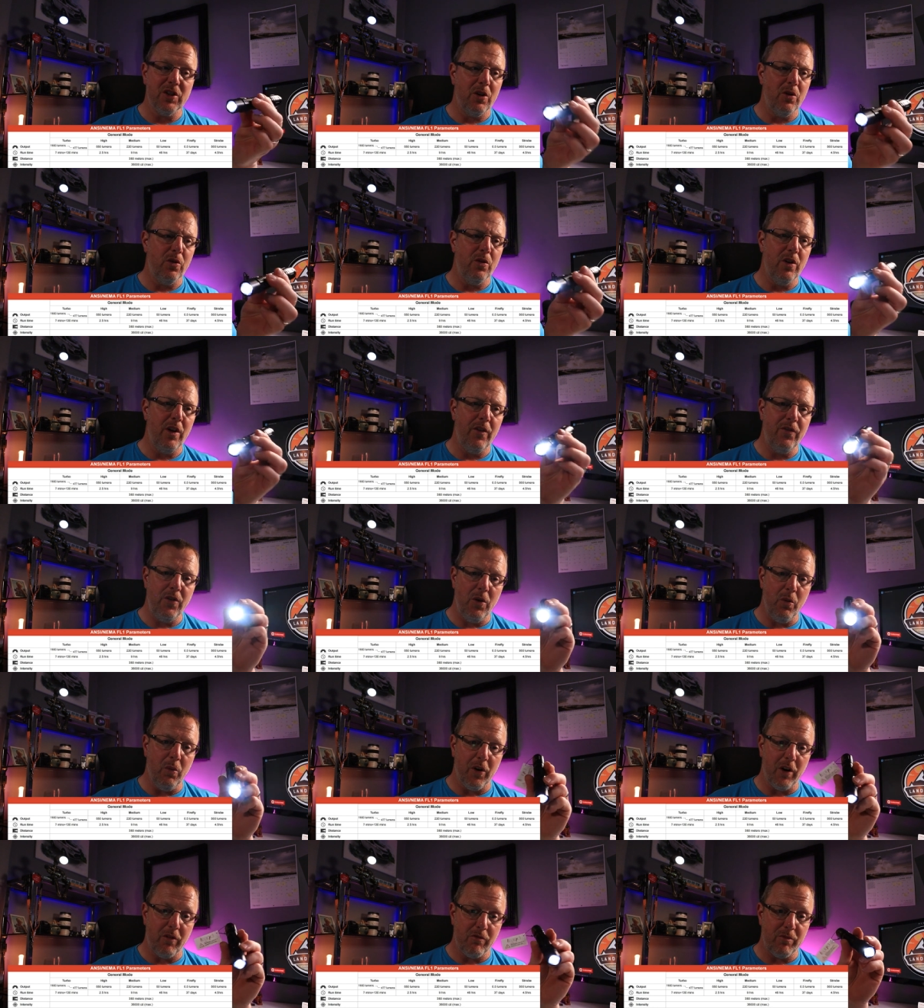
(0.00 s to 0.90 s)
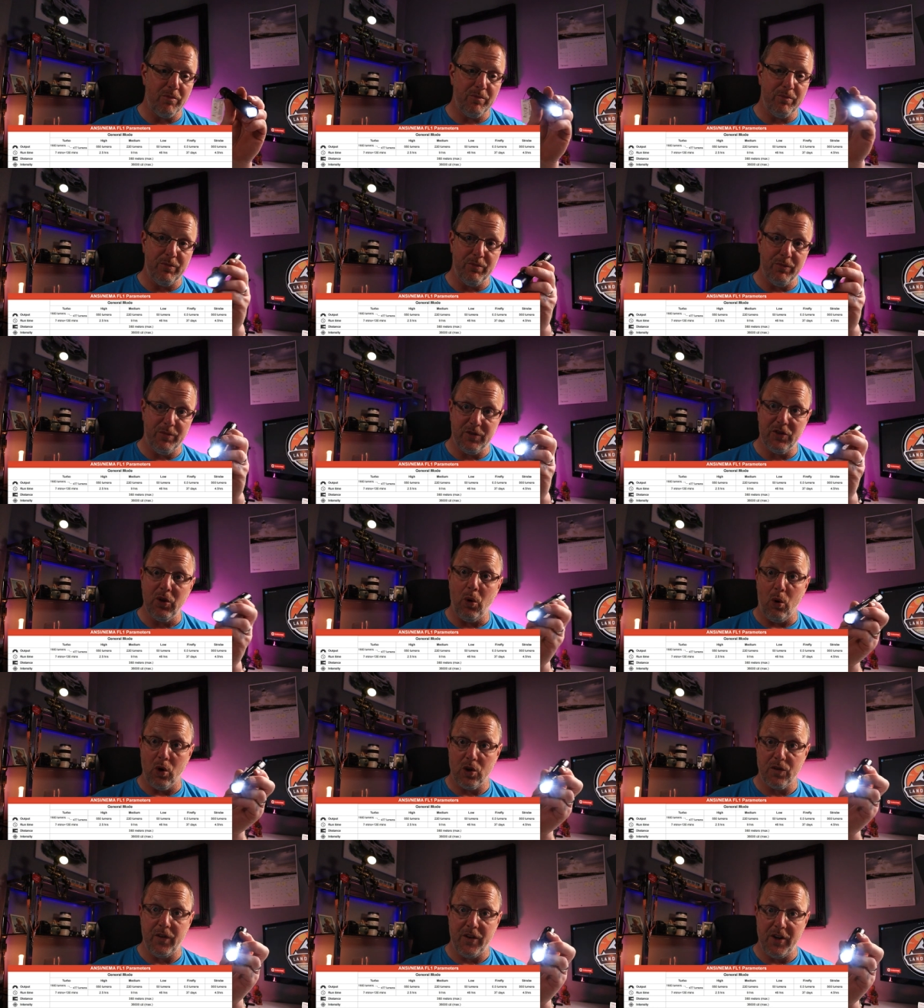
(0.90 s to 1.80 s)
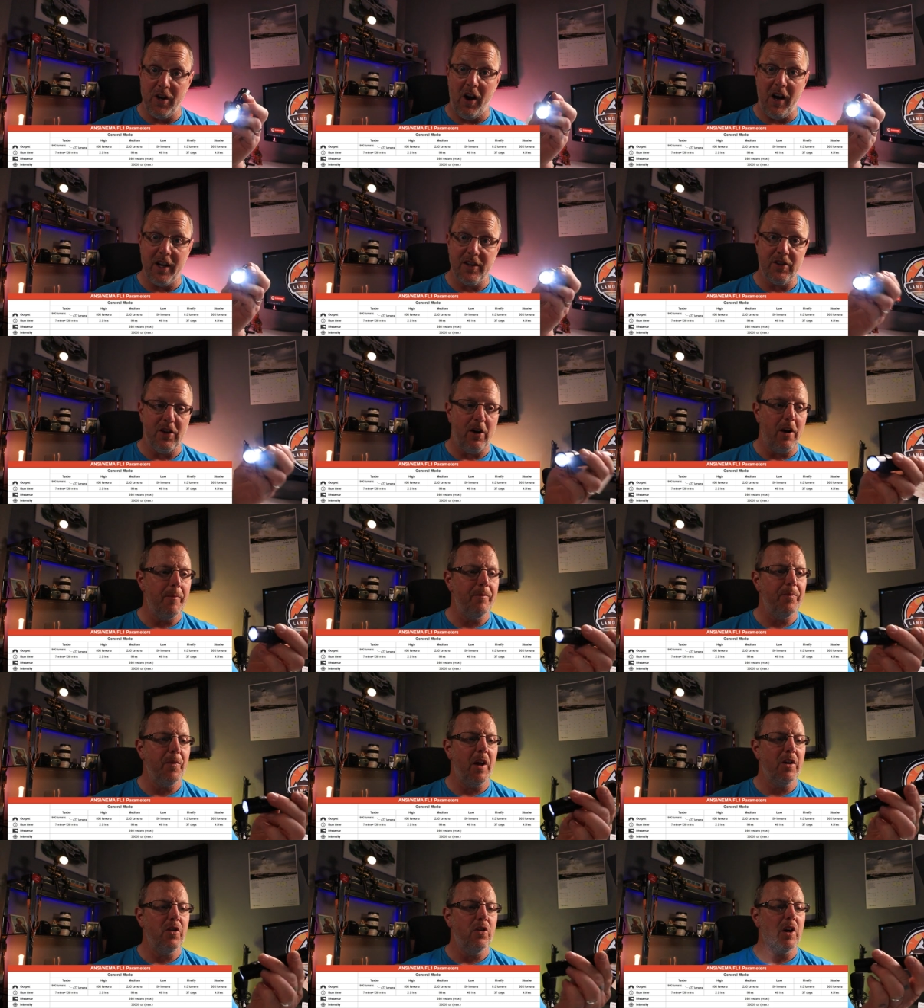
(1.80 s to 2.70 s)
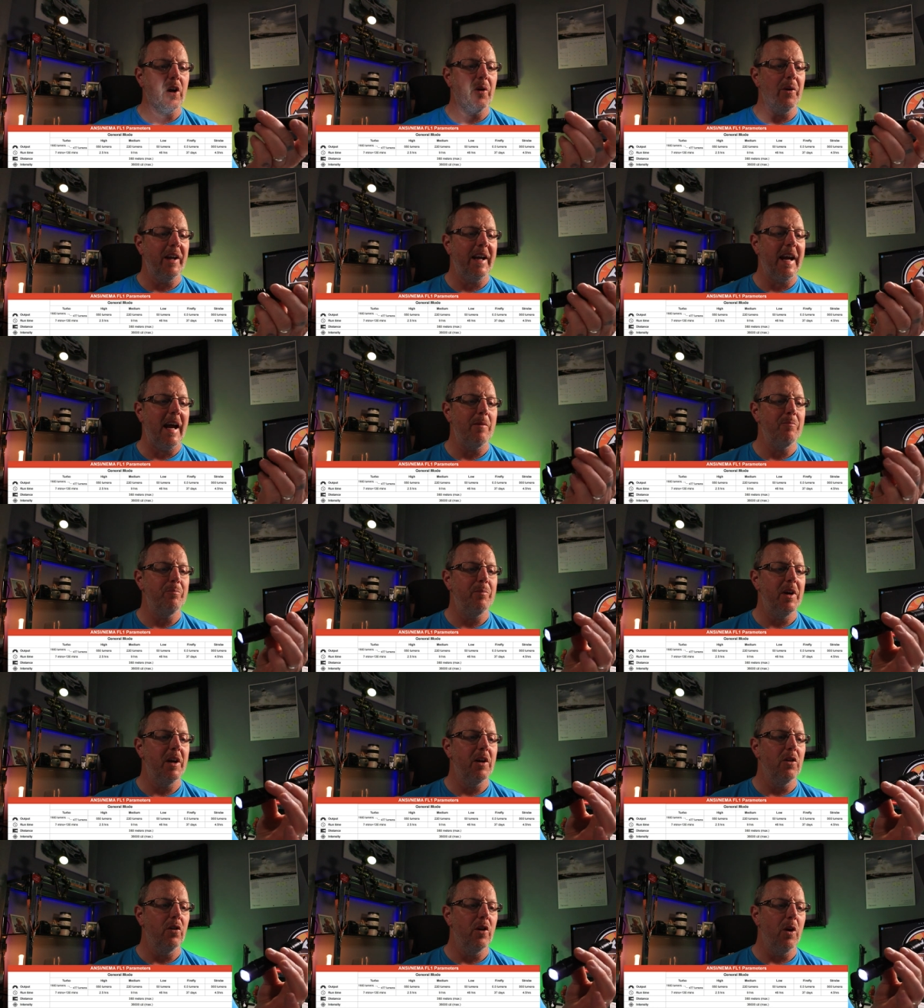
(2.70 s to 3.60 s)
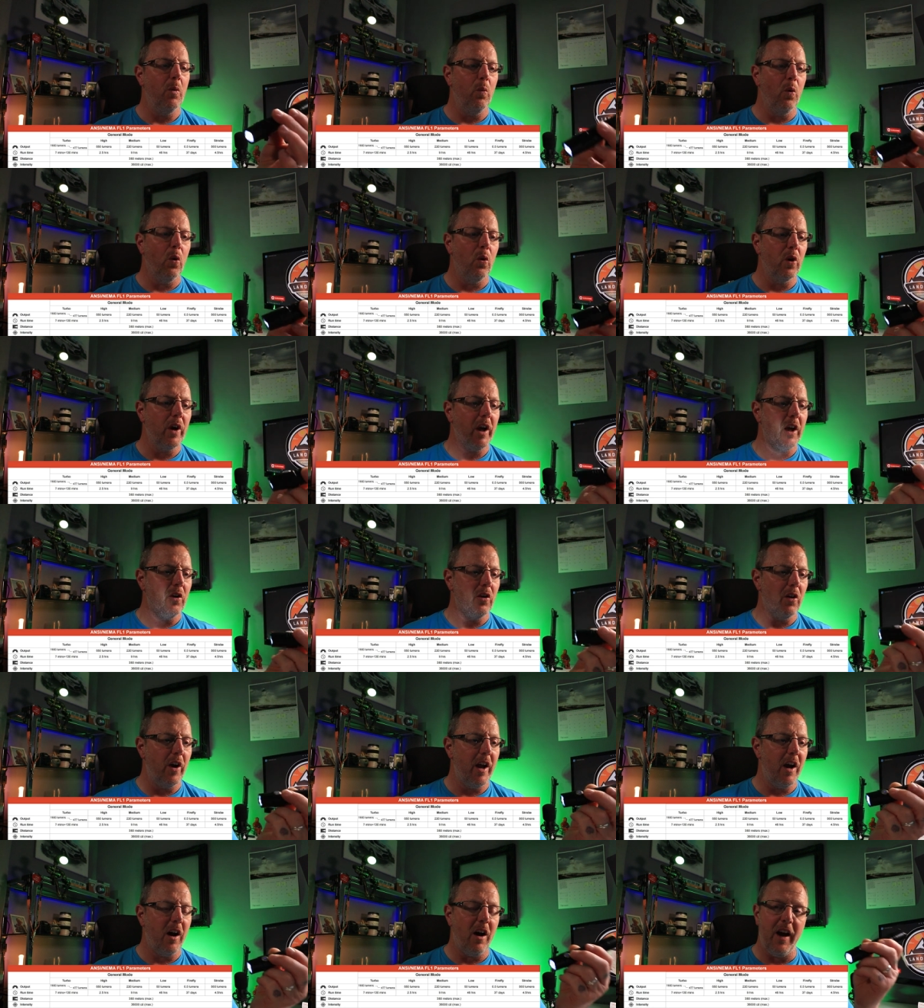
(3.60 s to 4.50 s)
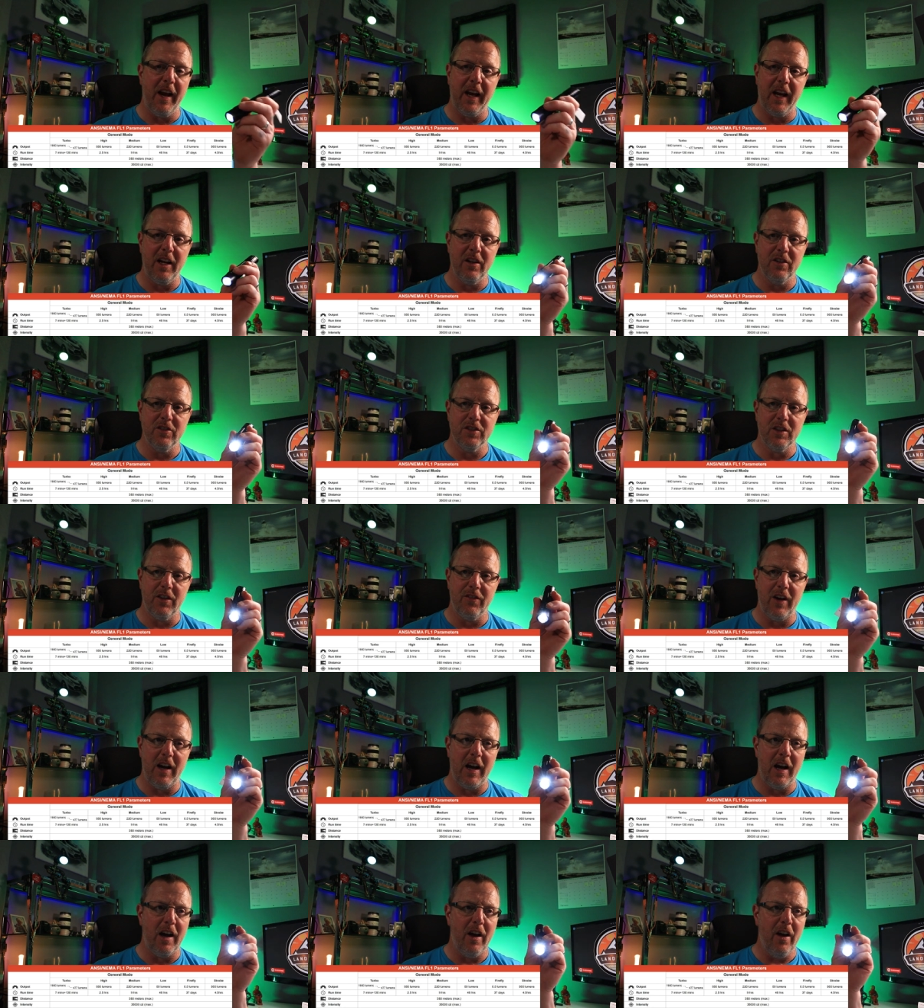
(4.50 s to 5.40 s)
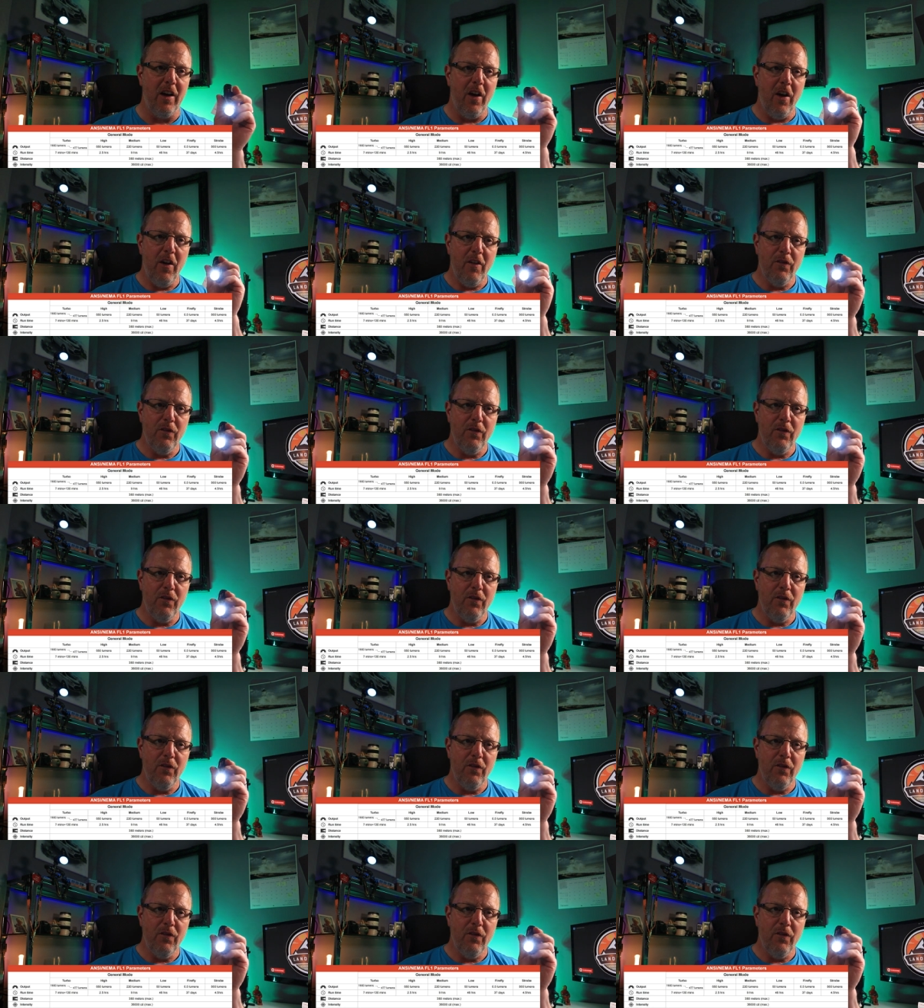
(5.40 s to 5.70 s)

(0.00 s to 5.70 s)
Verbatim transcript: So if you want a torch for night time and you're going camping or you're walking or you're hiking and stuff like that,